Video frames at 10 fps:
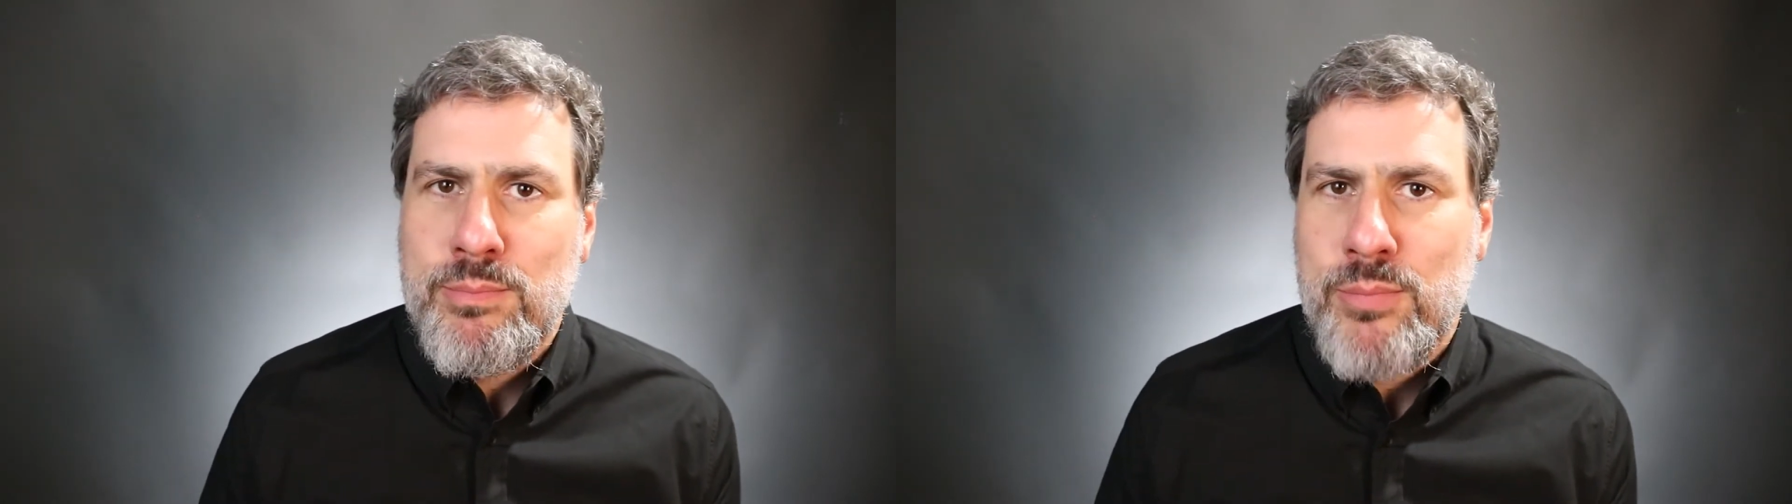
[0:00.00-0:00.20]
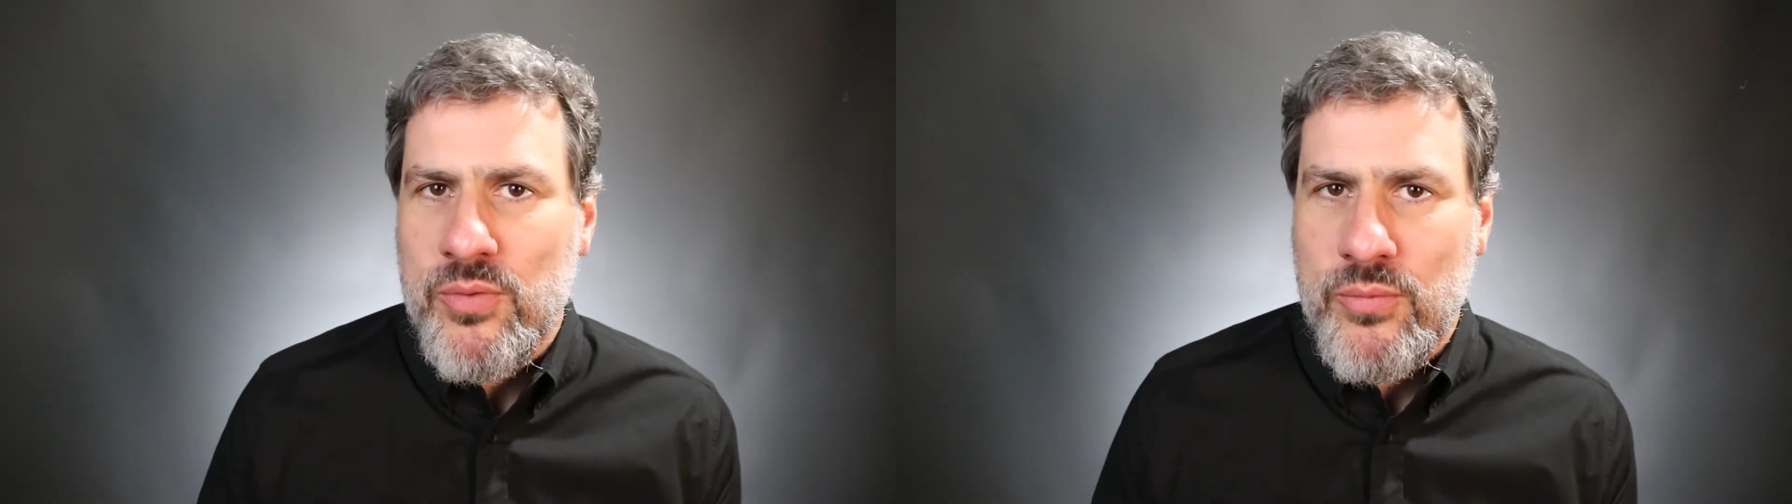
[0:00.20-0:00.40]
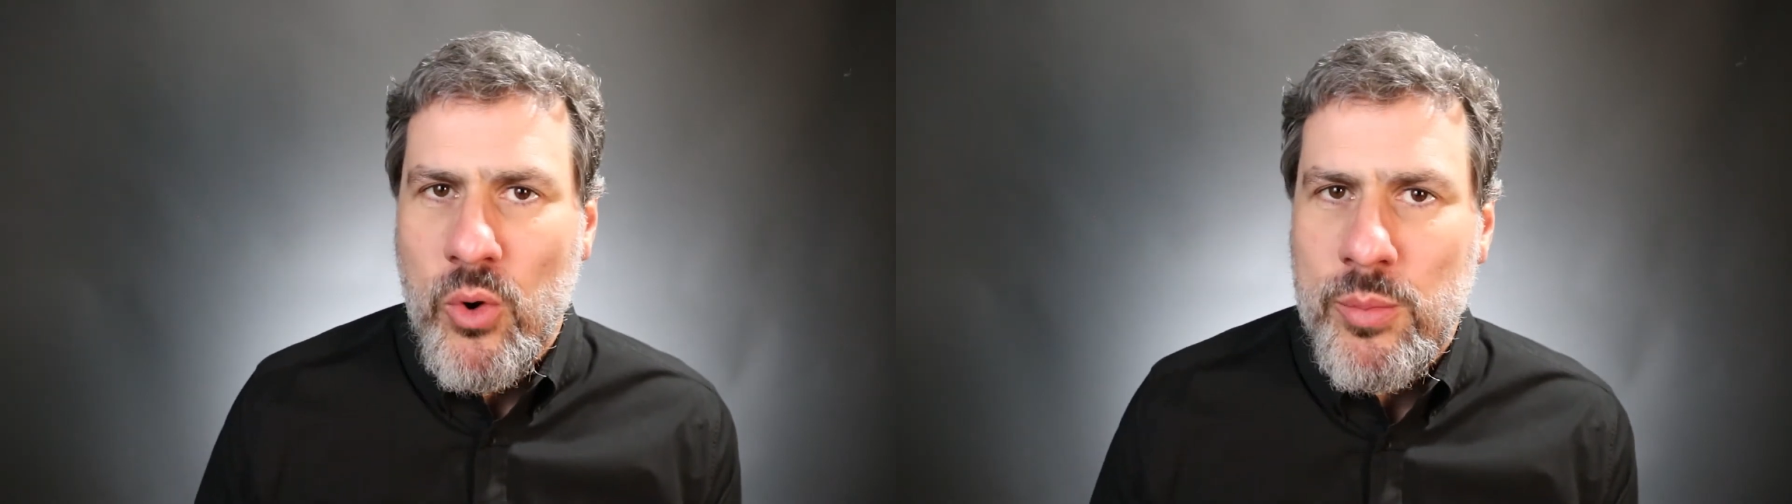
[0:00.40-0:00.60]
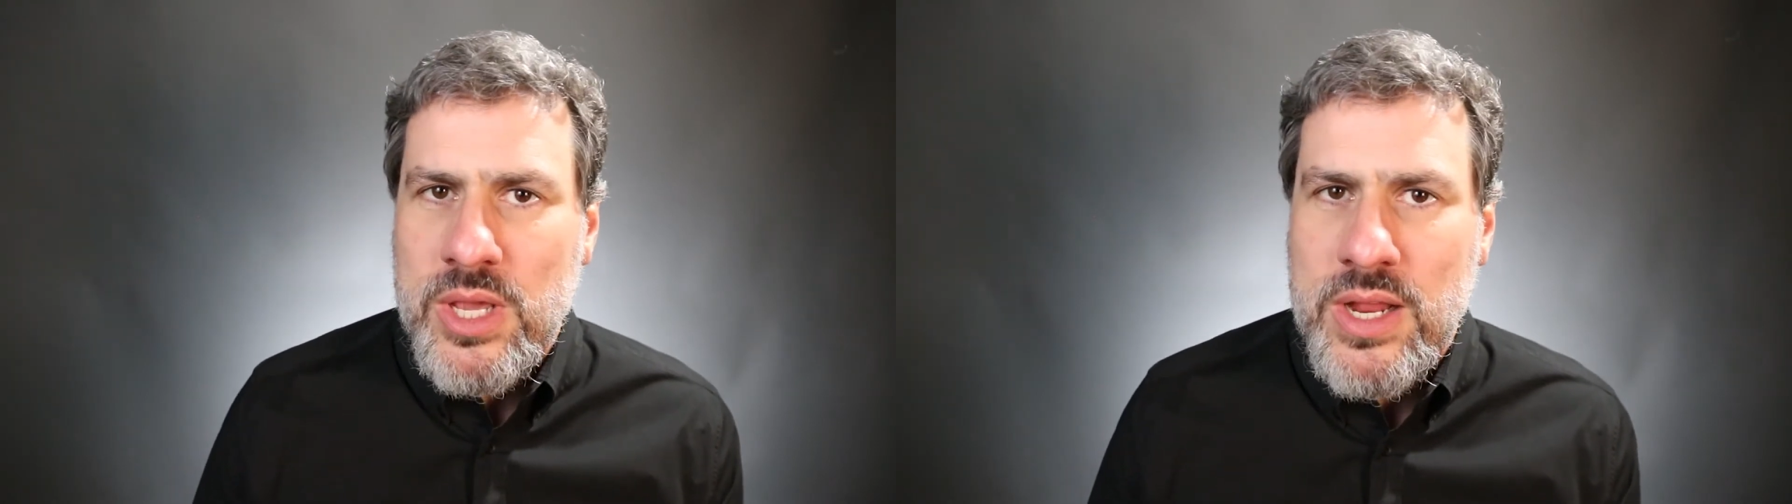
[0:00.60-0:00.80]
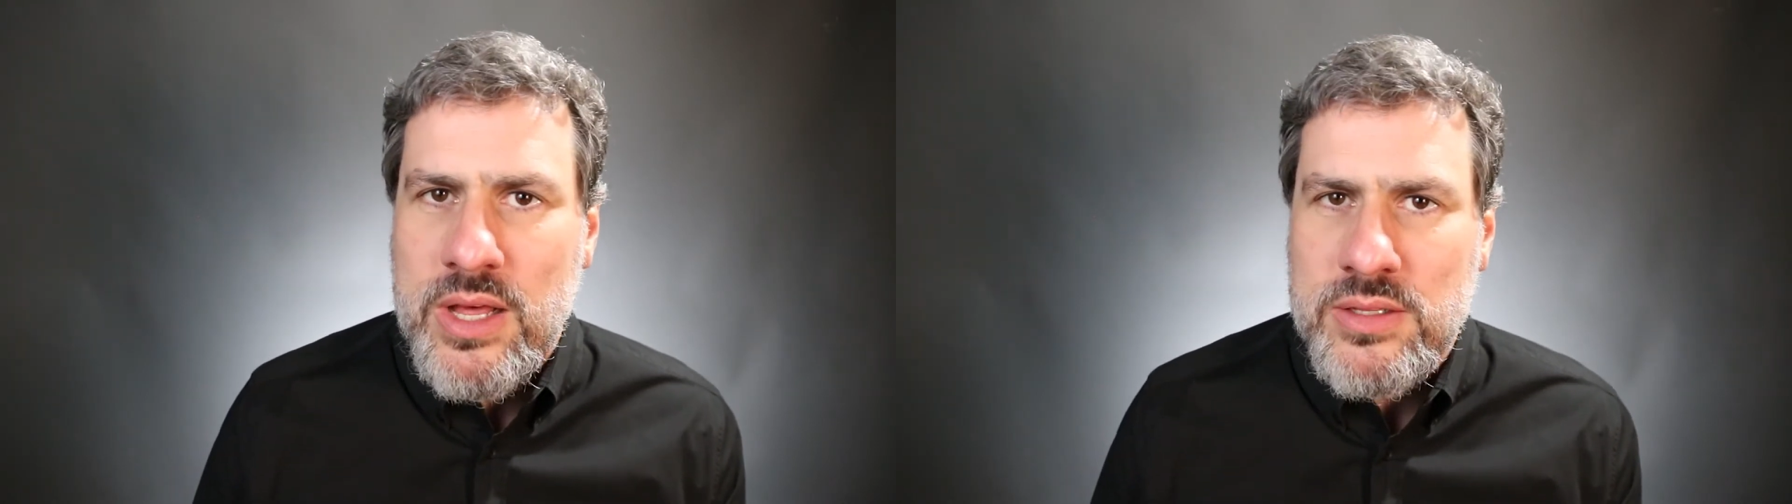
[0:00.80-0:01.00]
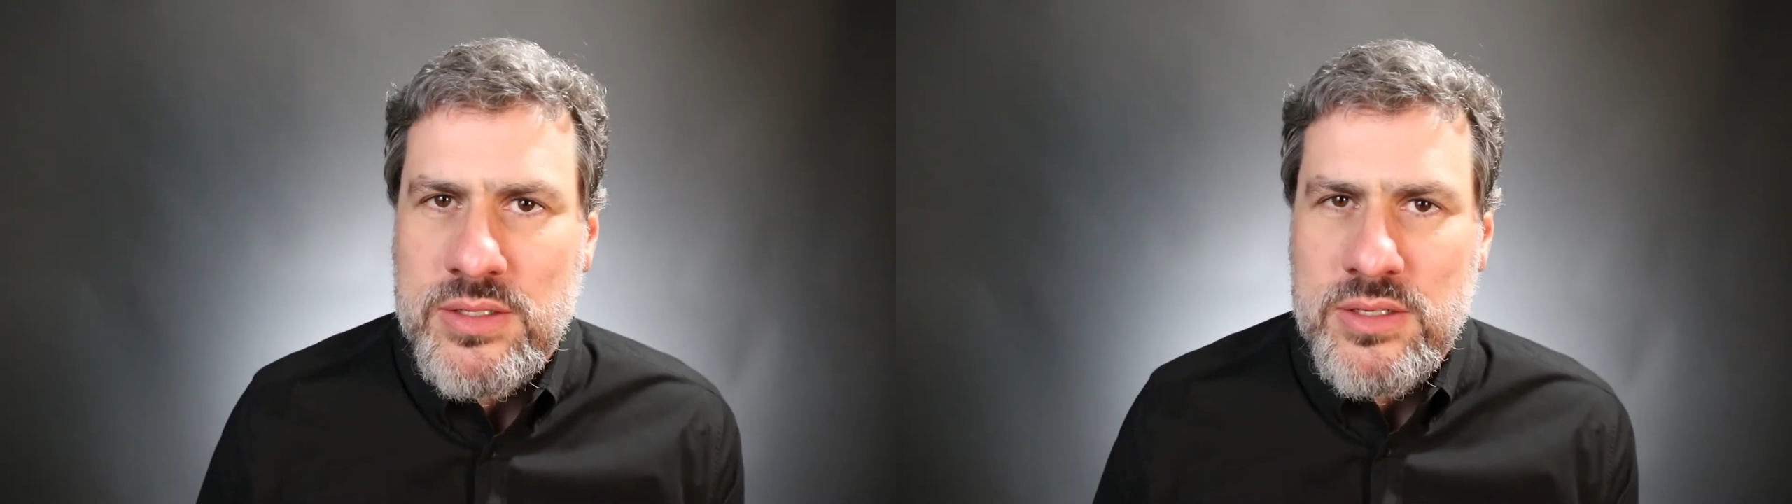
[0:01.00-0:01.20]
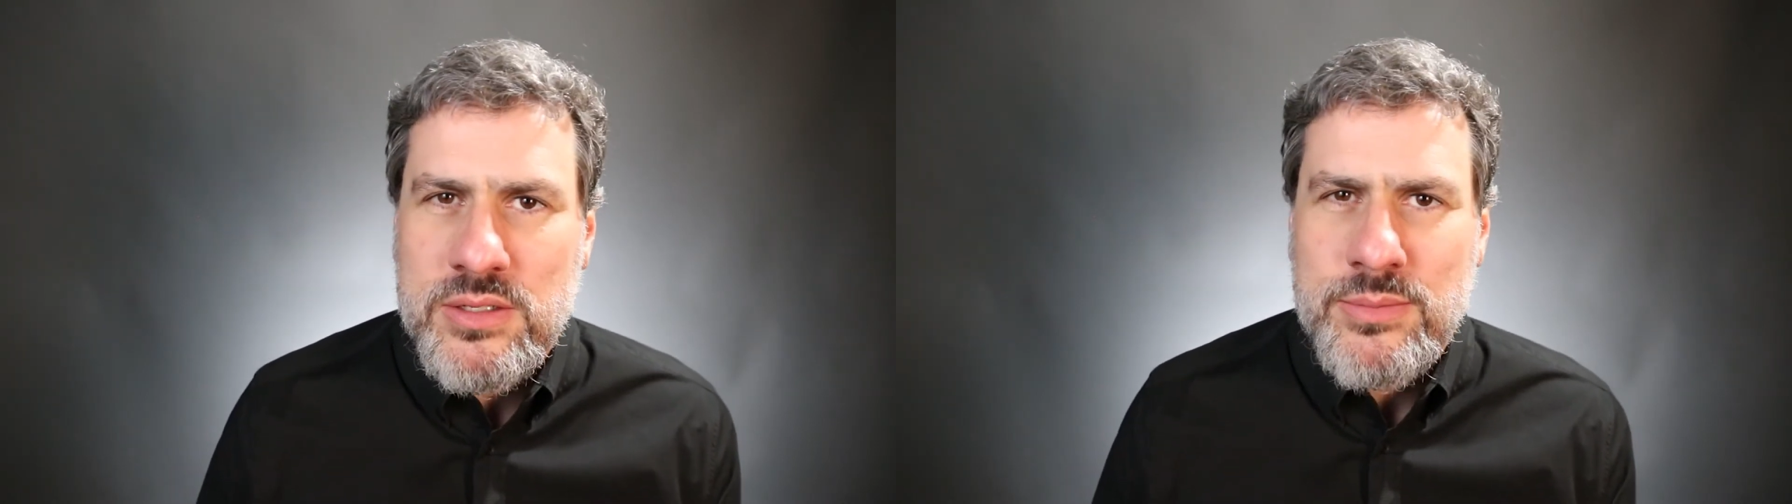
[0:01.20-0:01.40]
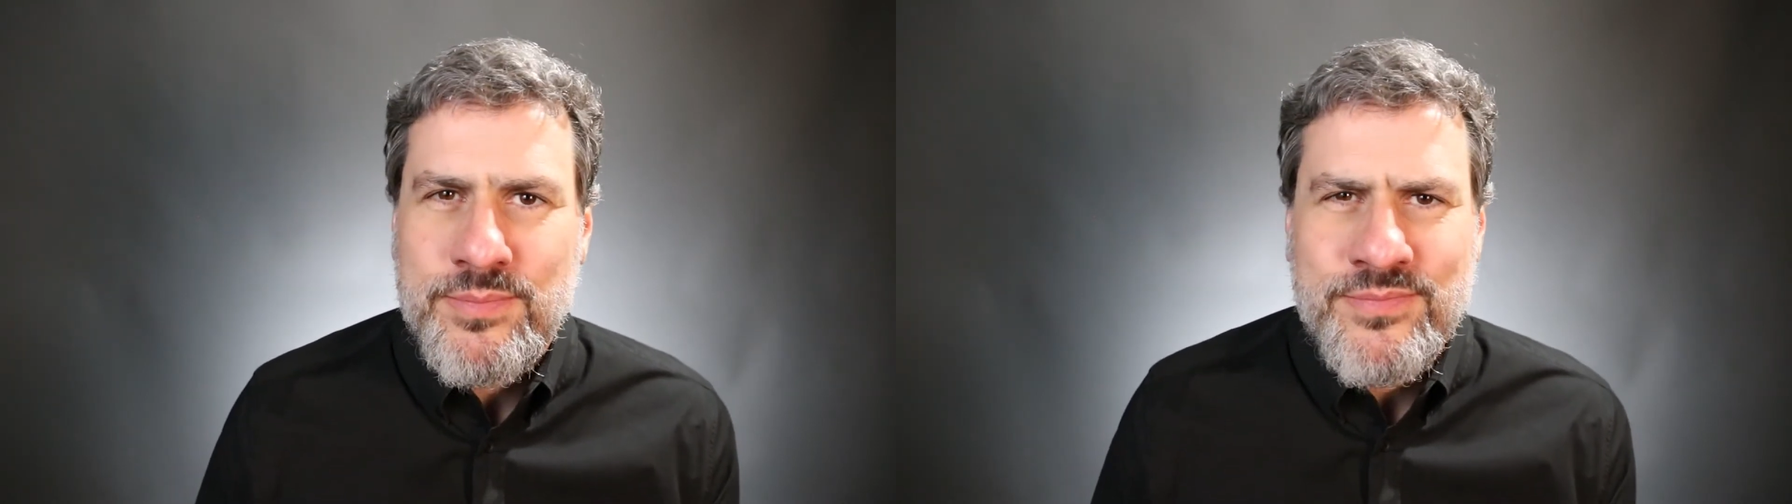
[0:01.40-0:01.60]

performing analyses.